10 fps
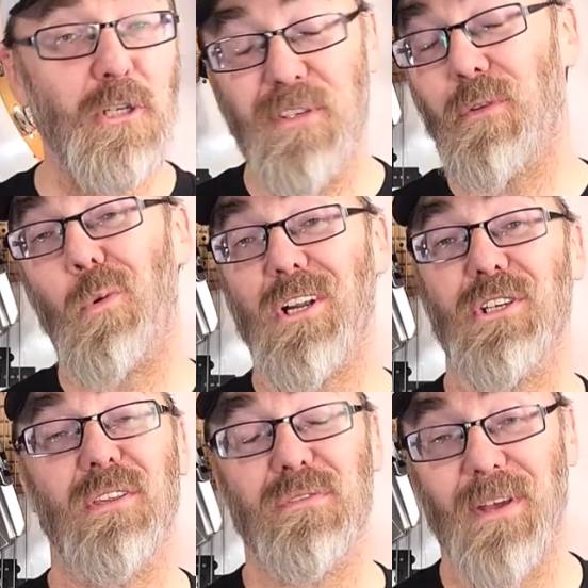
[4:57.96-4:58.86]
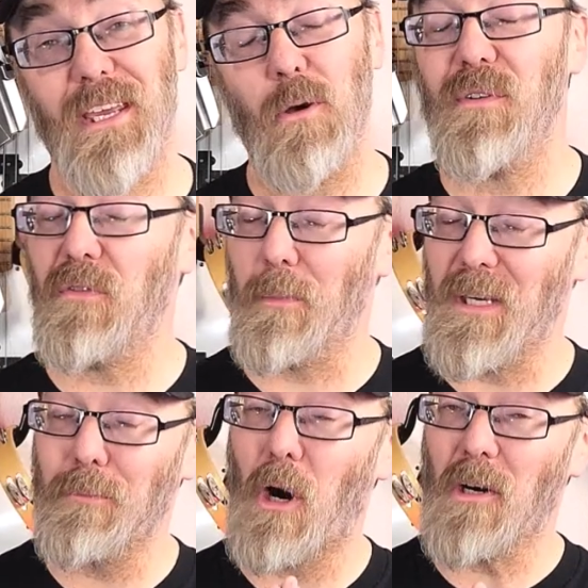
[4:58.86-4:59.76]
Just for watching this video and for
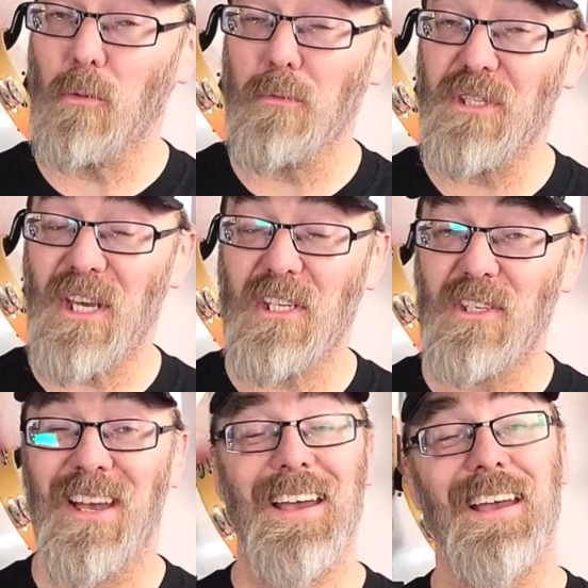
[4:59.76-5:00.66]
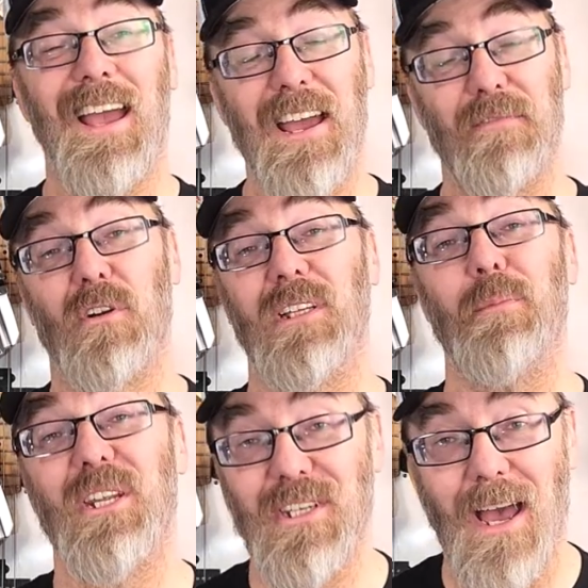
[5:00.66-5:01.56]
being part of Room 6, and for a
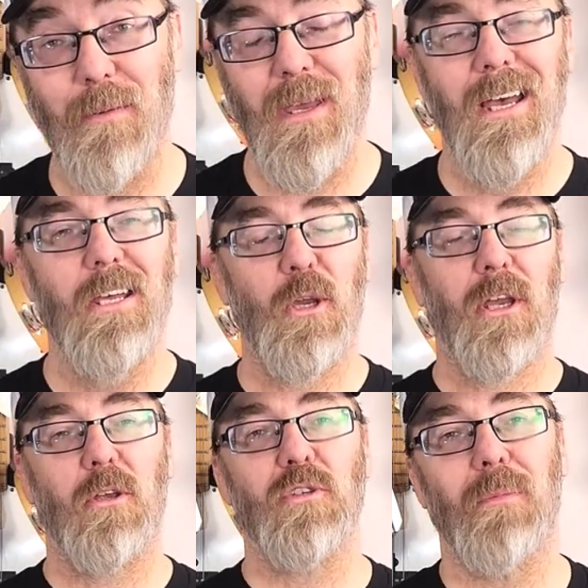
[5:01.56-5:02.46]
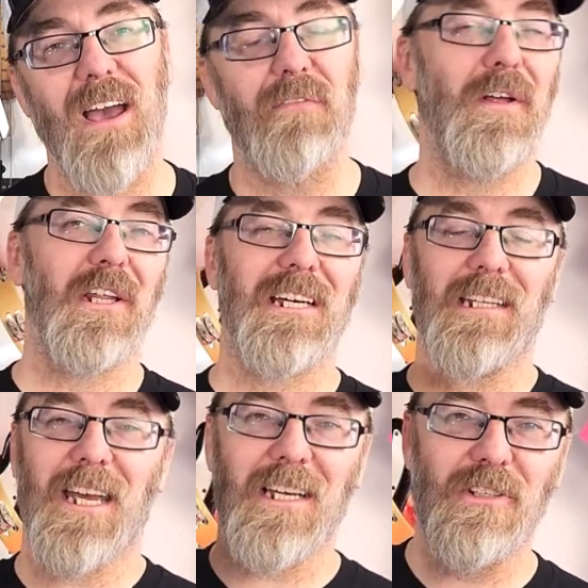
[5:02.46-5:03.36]
limited time, you can use my
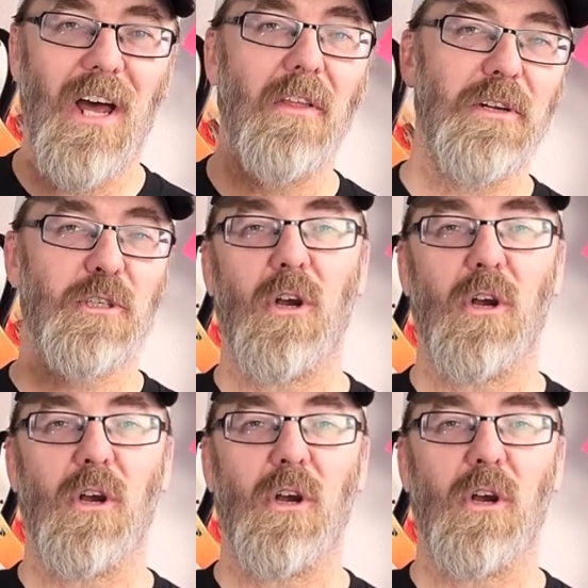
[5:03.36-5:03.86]
affiliate link down in the